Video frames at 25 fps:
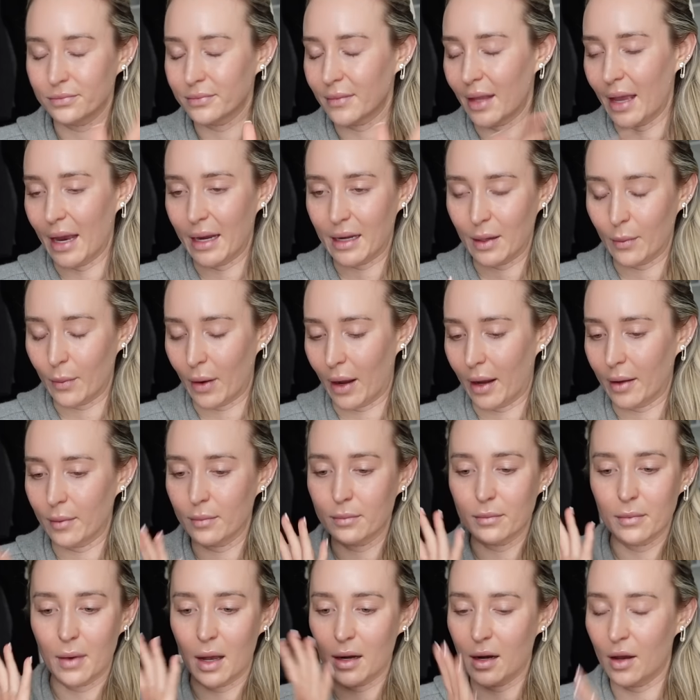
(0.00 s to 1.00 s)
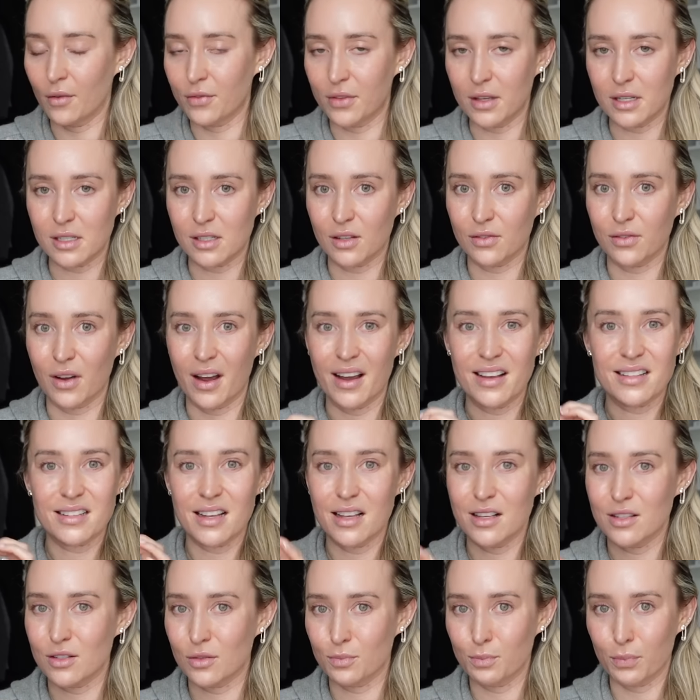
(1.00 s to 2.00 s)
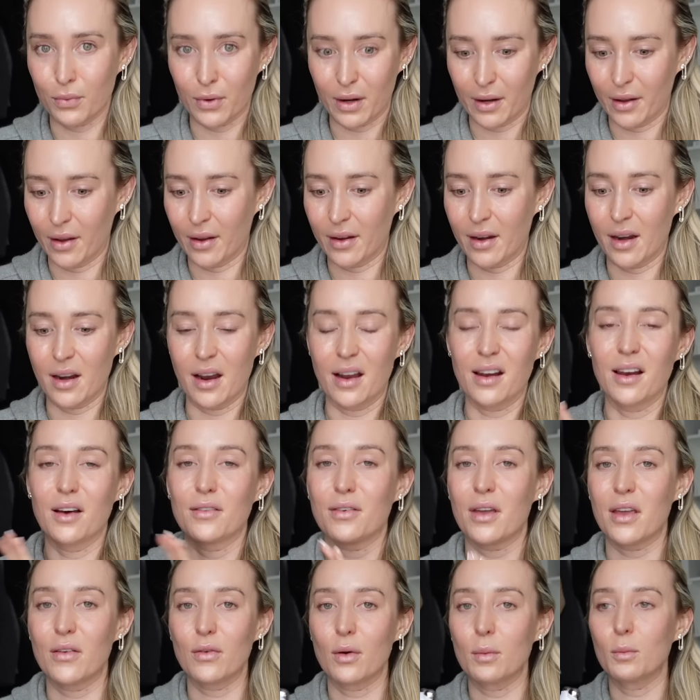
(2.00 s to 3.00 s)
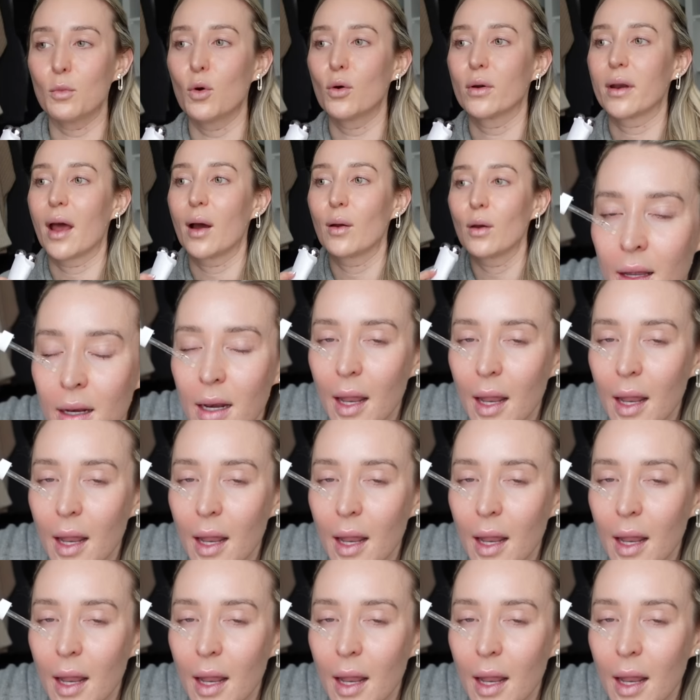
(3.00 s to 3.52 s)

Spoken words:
anyway, I love this device. It's brilliant, and I love it even more now.